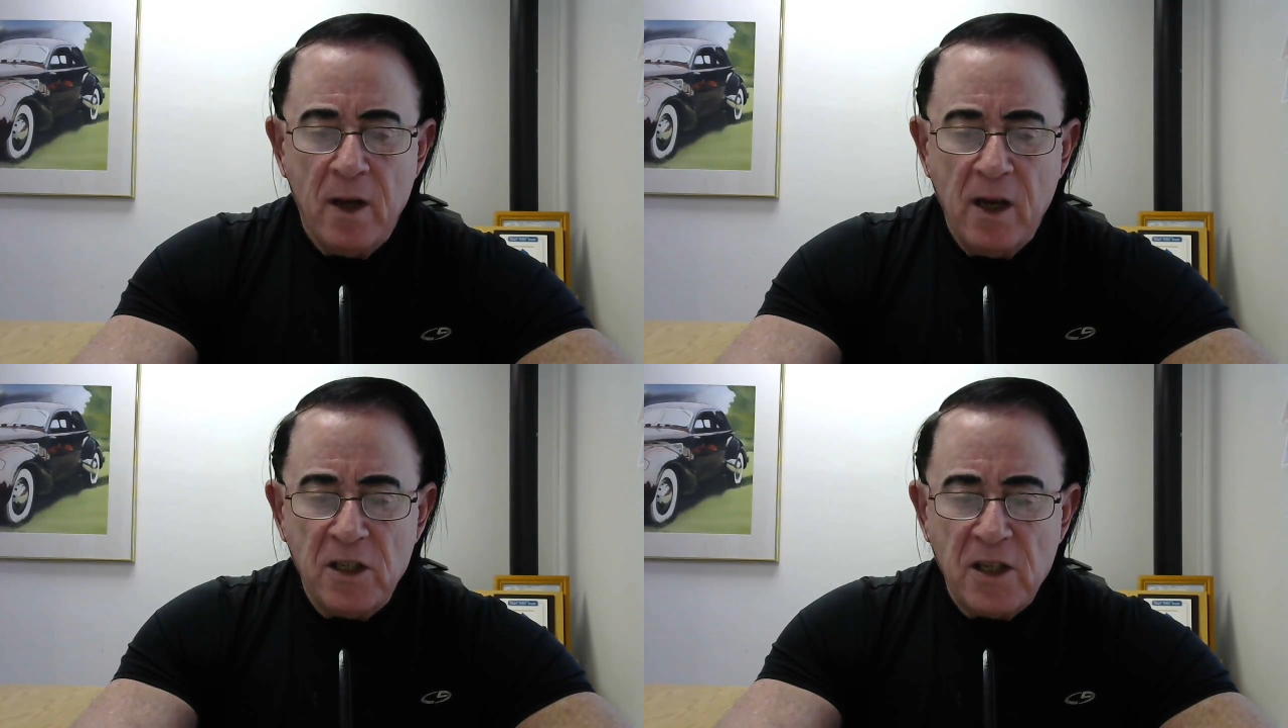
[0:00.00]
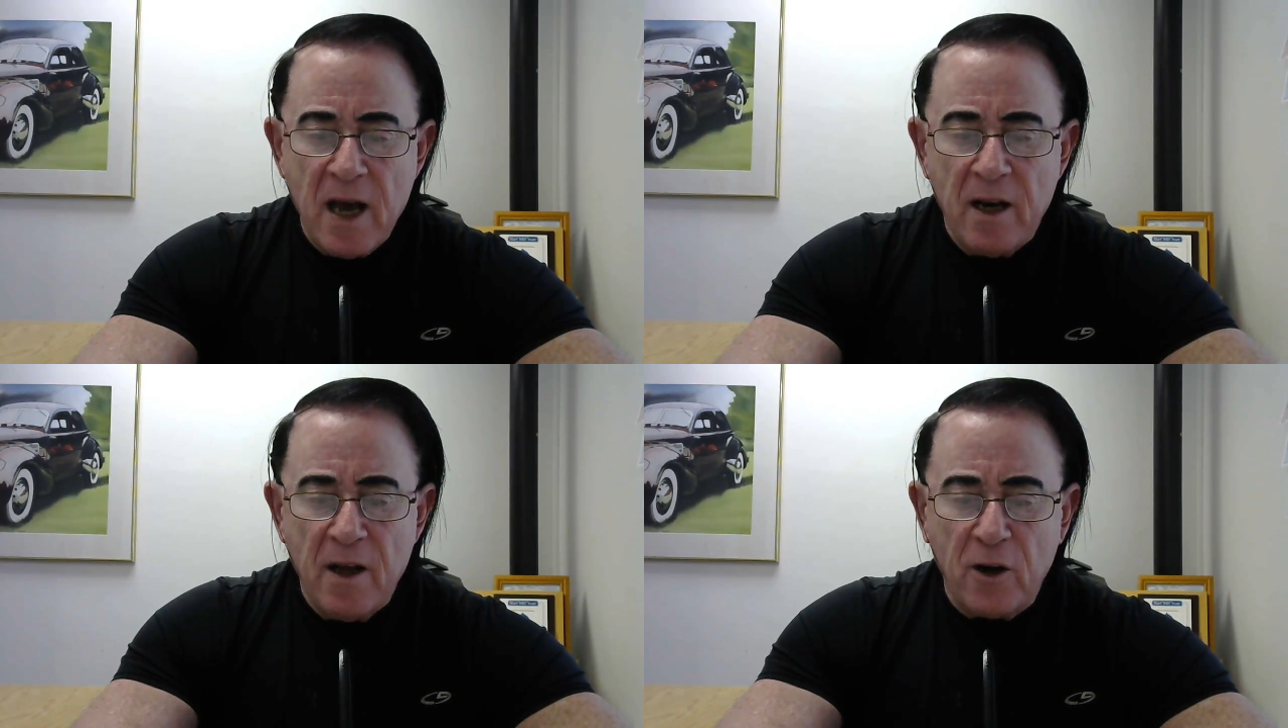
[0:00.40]
Is
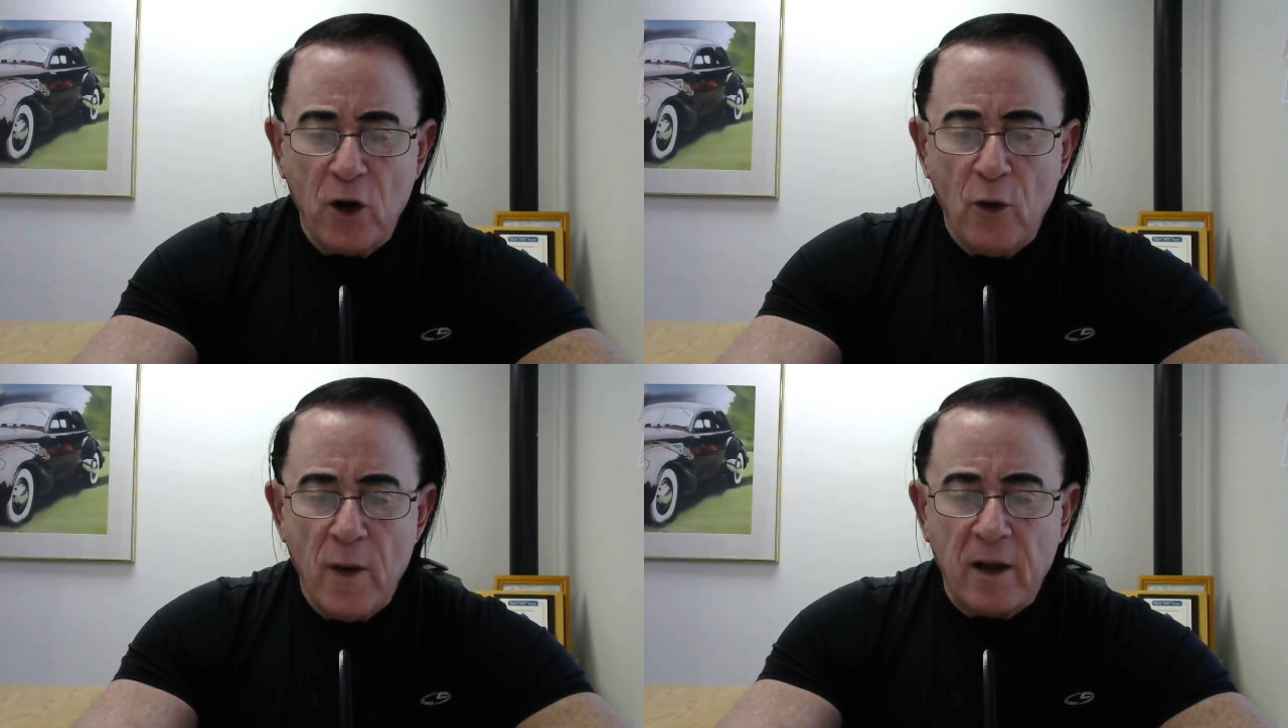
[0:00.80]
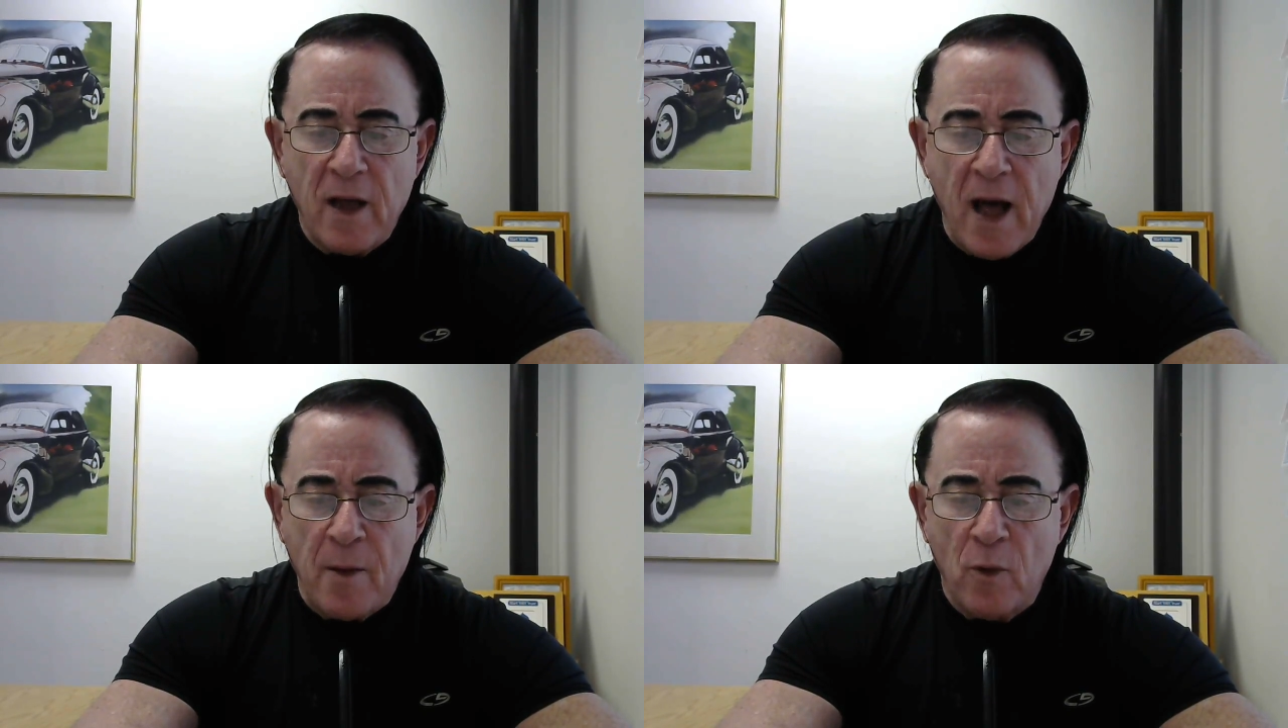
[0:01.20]
that correct,
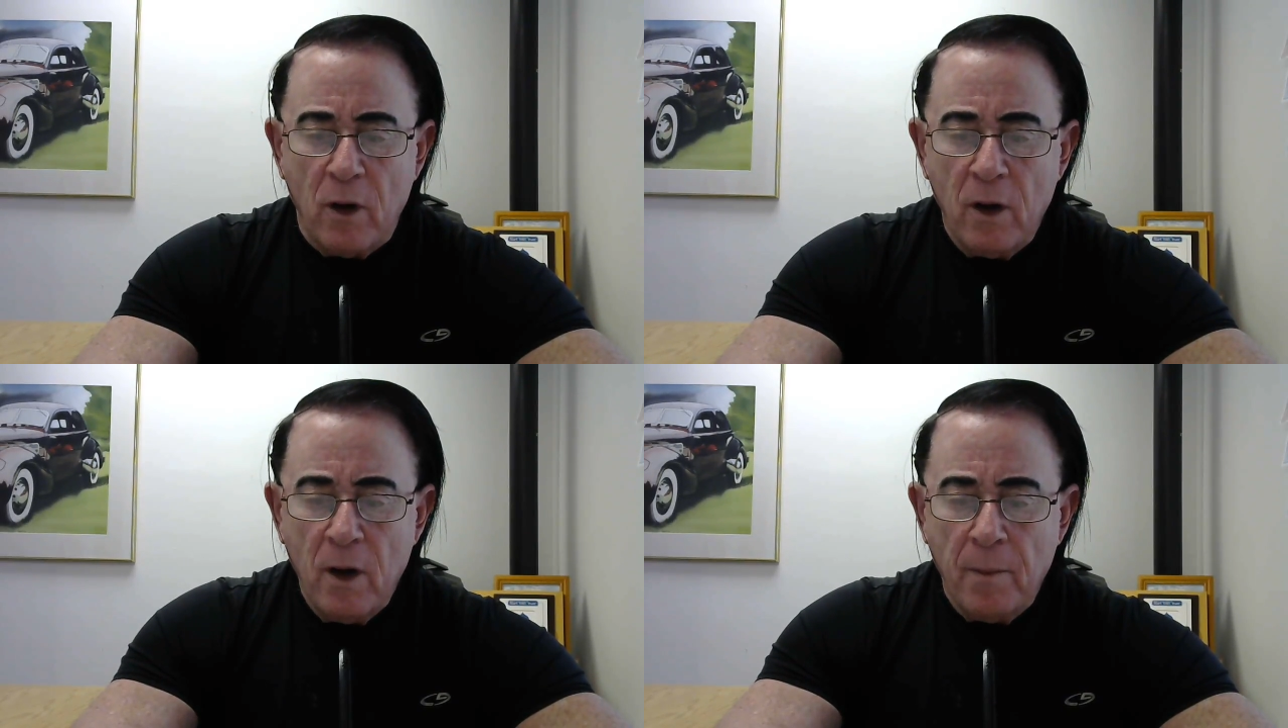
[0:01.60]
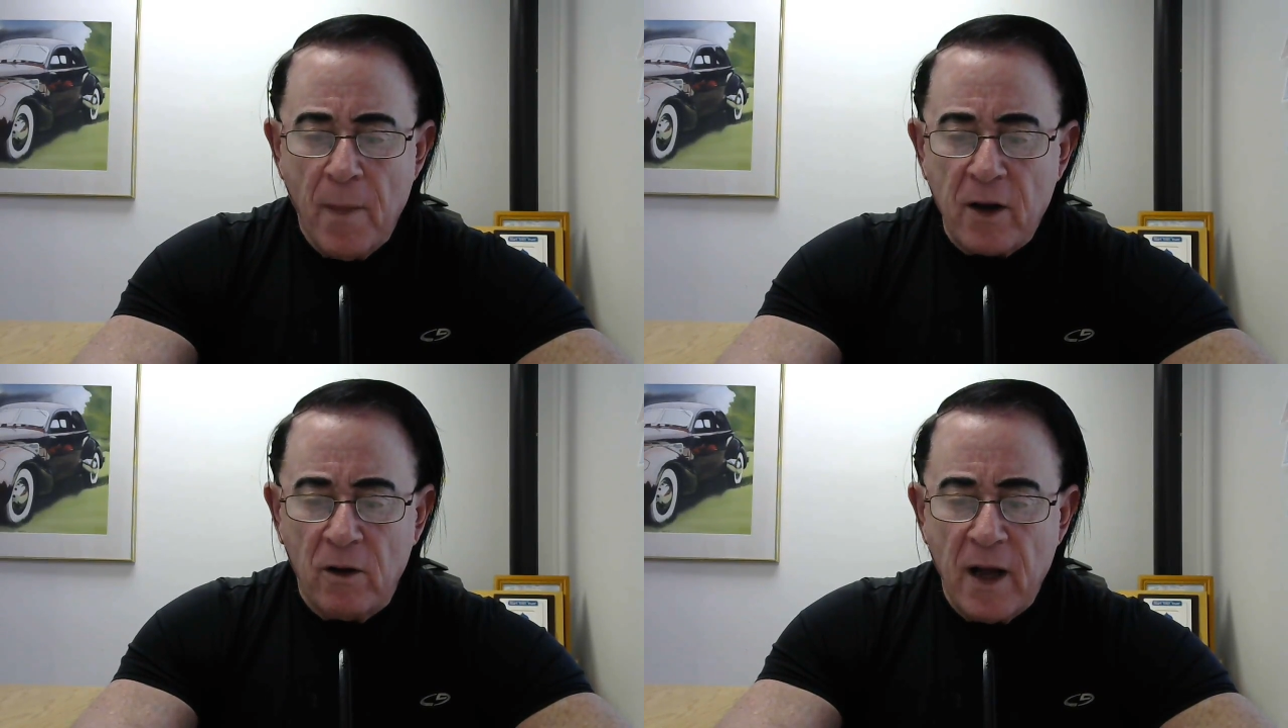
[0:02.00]
Admiral?
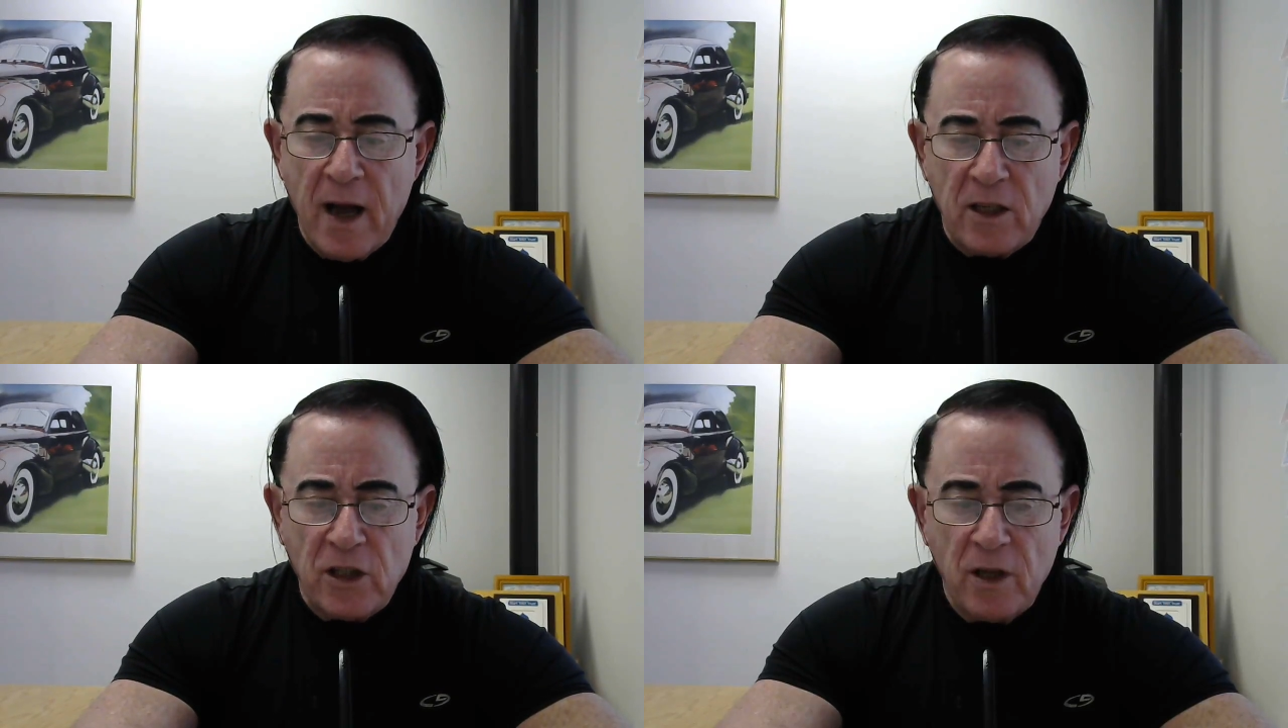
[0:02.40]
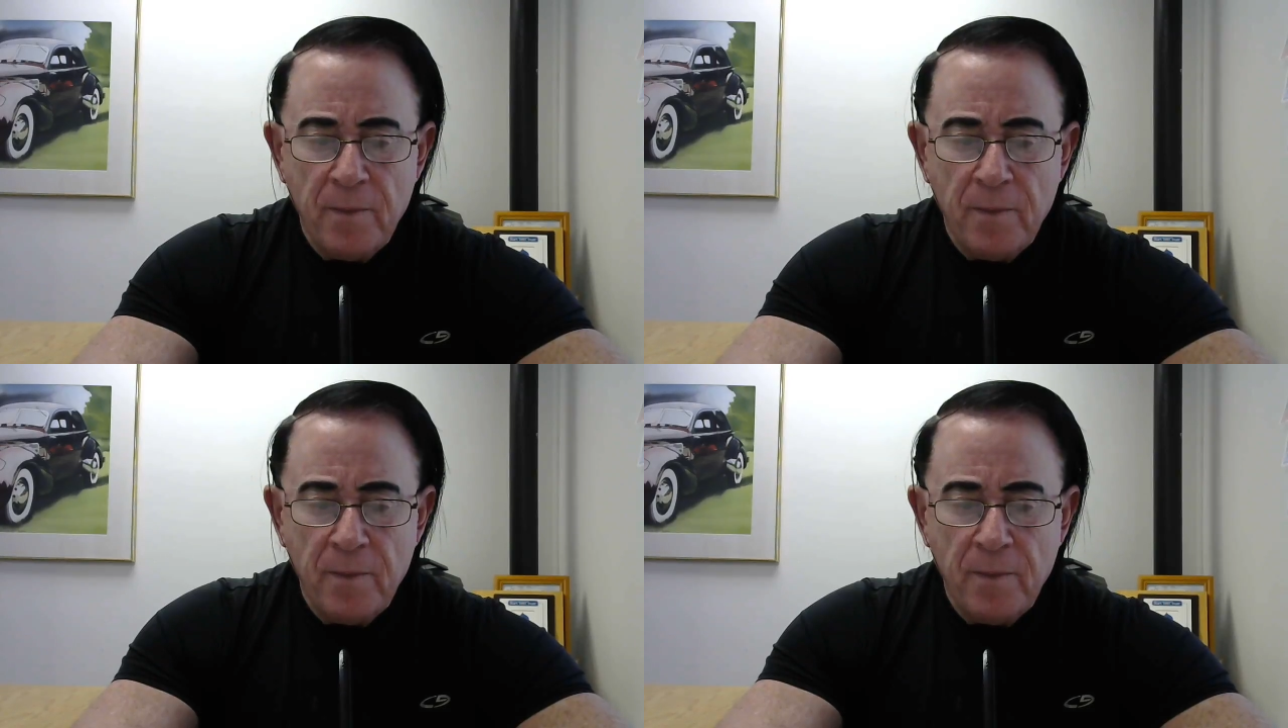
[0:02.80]
Michael asked.